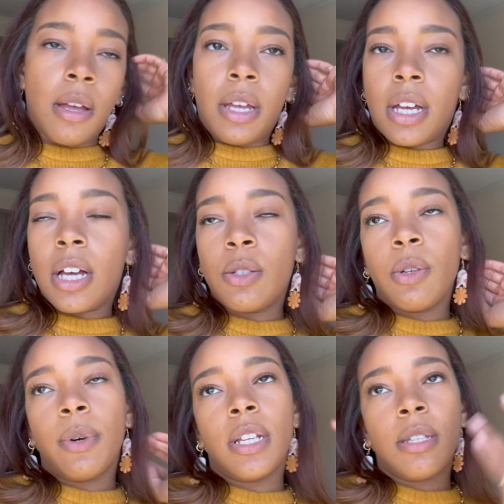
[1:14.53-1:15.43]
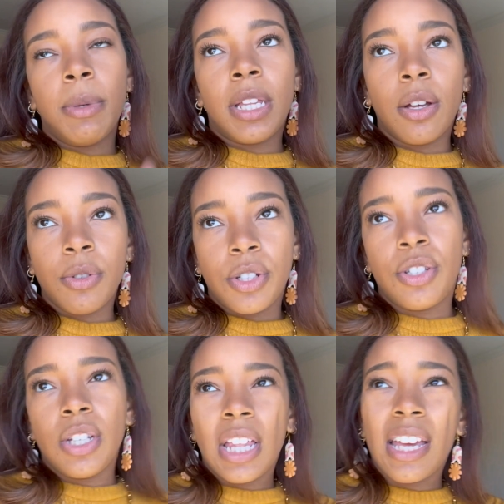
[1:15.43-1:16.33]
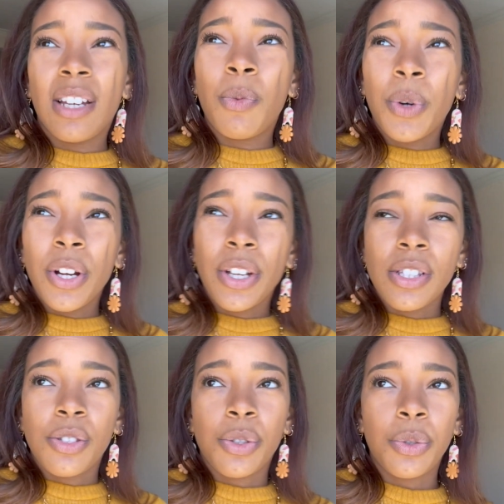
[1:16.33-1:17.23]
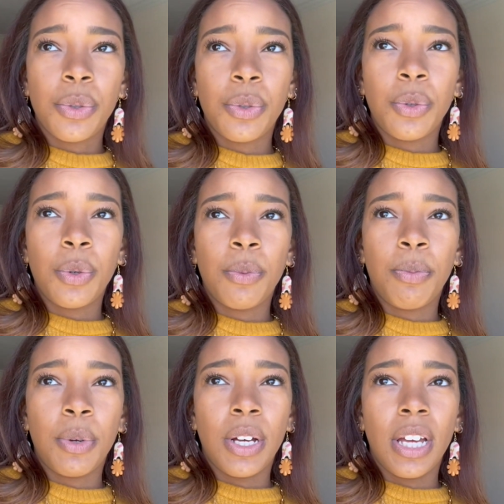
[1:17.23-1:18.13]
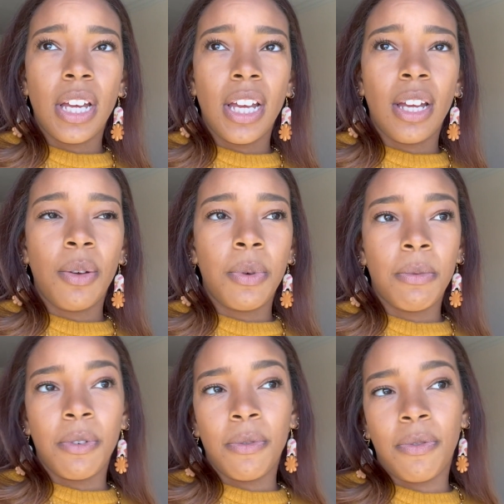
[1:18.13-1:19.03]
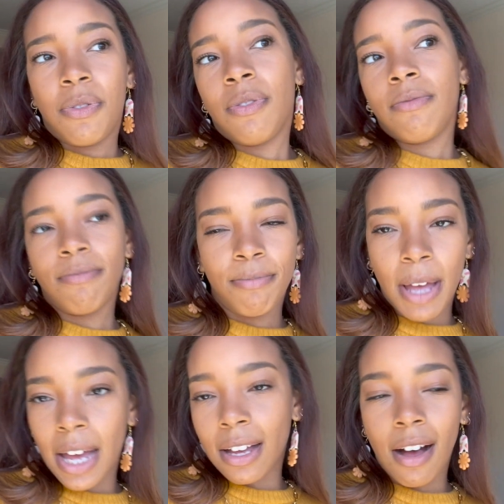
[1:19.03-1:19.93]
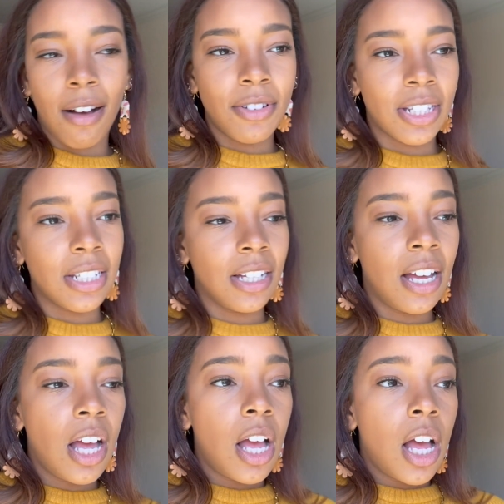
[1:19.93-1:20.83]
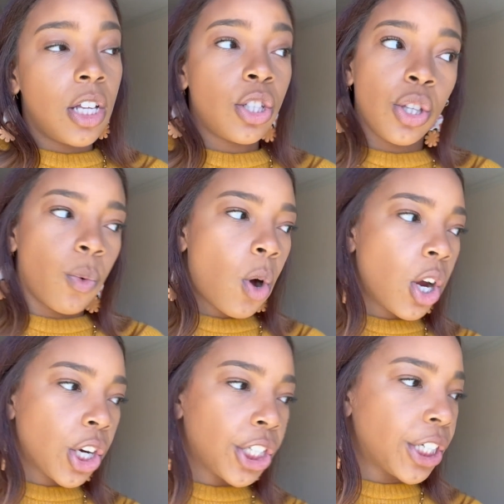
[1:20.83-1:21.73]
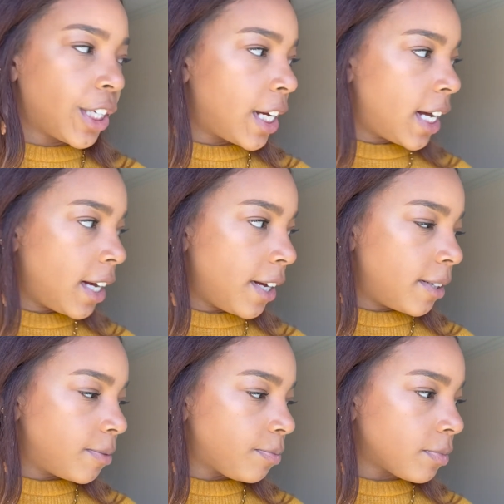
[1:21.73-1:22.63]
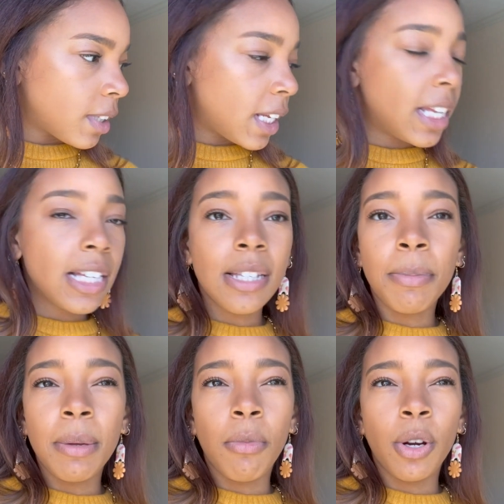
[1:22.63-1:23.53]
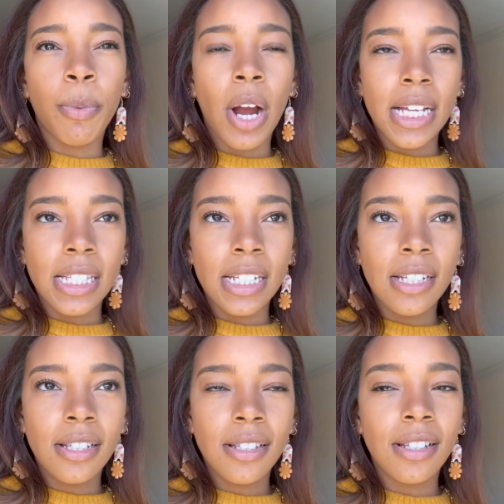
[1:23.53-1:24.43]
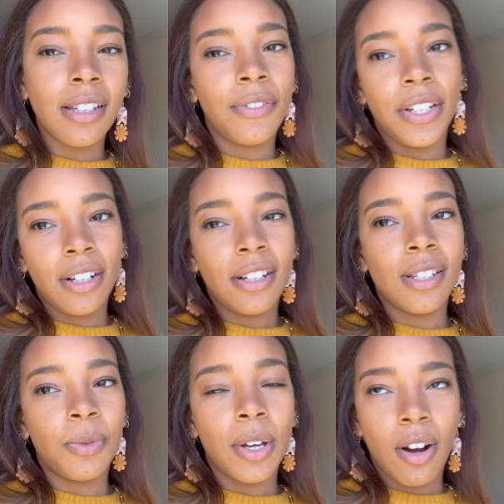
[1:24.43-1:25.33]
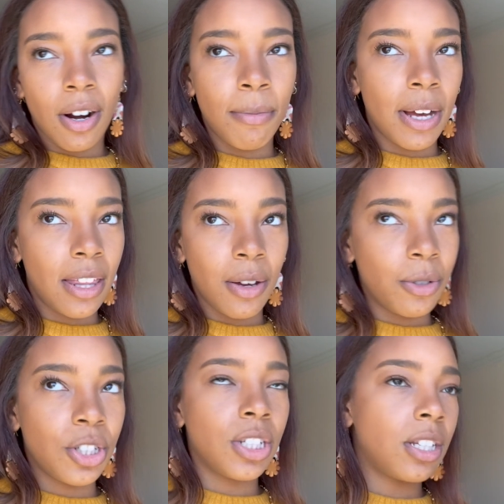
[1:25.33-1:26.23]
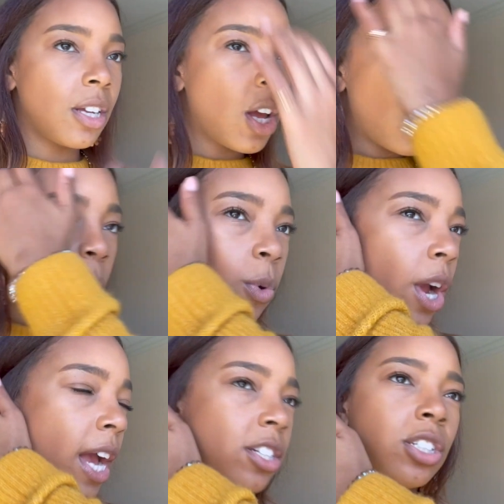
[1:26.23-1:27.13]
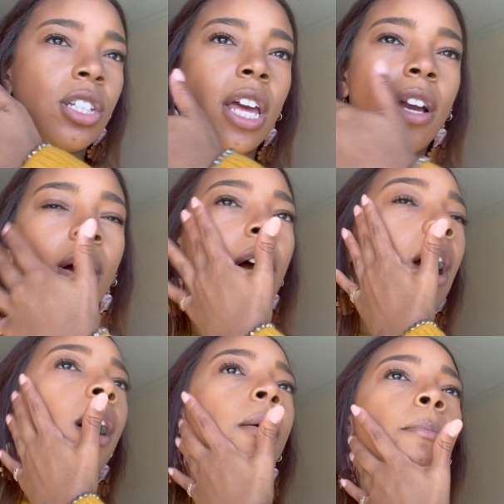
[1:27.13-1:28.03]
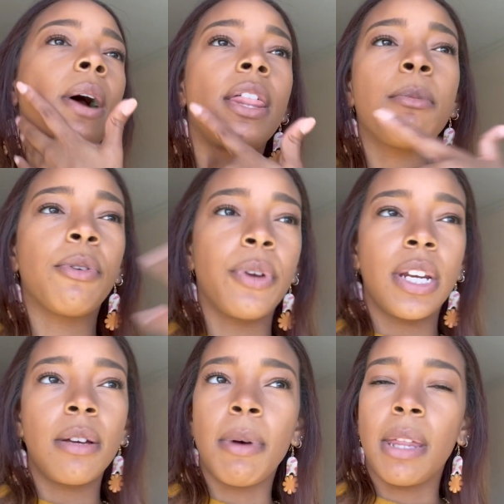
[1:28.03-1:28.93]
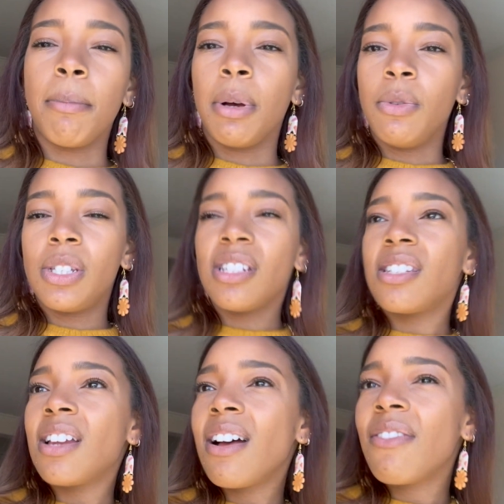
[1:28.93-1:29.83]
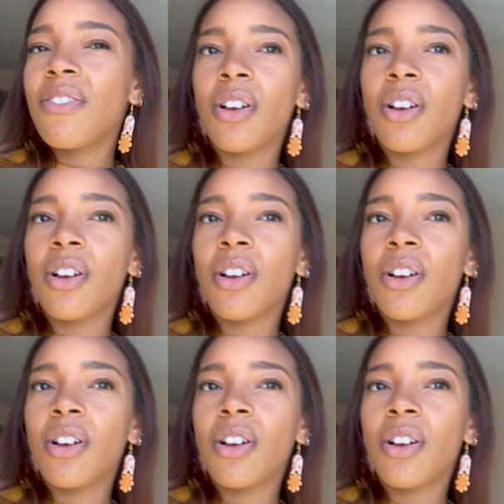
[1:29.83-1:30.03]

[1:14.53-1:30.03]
because we wanted to be closer to like work and school, but we moved back obviously to the water. It is a bit more pricey to live here because we are by the ocean. We're actually like by the marina, by the boats and stuff,